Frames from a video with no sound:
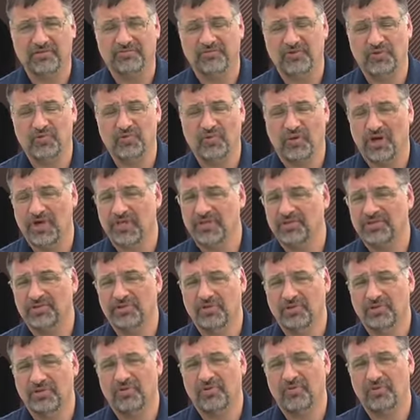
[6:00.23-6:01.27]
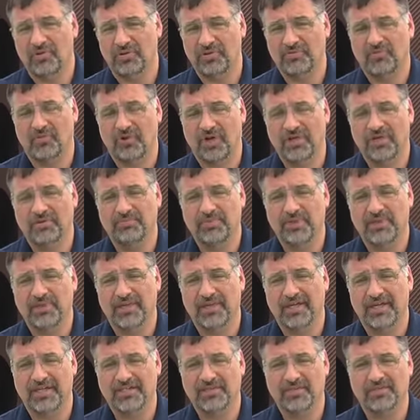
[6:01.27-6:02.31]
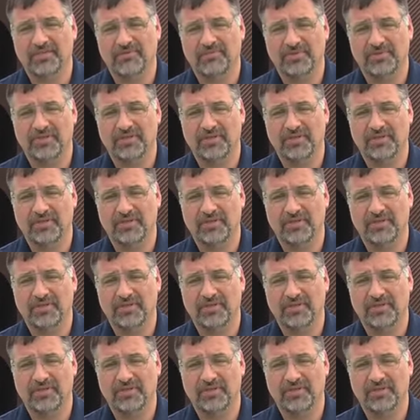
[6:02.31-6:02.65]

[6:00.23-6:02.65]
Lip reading: If you wander, you're going to wind up being asked to